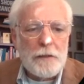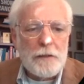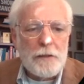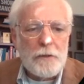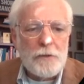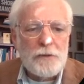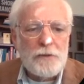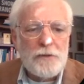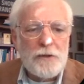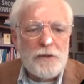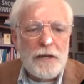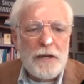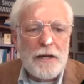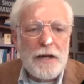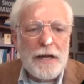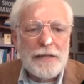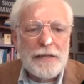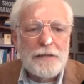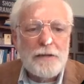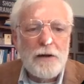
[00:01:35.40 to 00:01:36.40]
is the
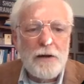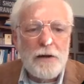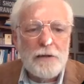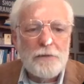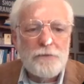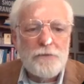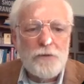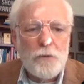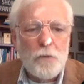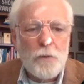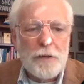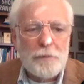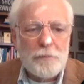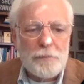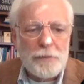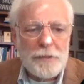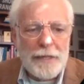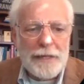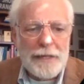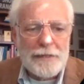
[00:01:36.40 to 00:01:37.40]
icon for
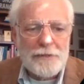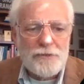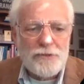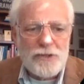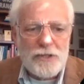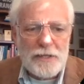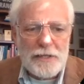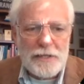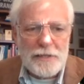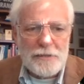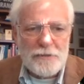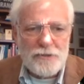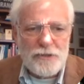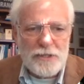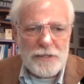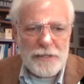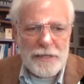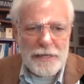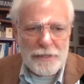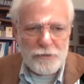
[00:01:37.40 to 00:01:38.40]
what Plan G and
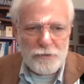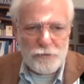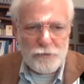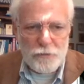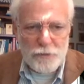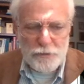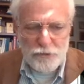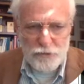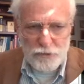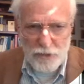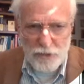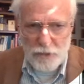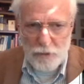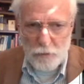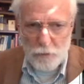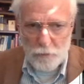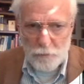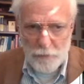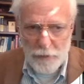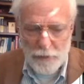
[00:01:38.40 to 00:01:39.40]
G Extra
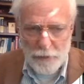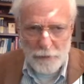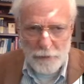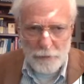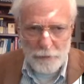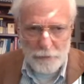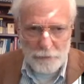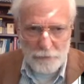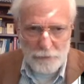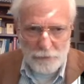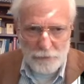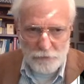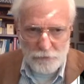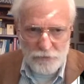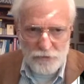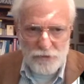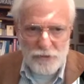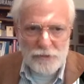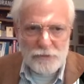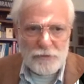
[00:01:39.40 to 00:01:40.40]
show. You
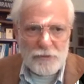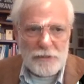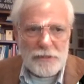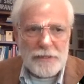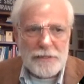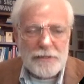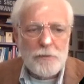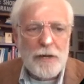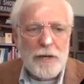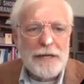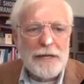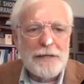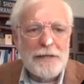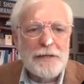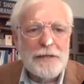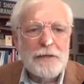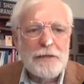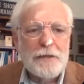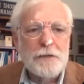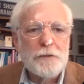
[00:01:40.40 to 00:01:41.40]
just click right
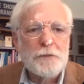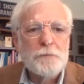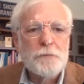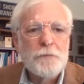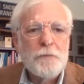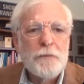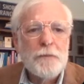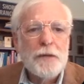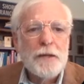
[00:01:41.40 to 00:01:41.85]
here,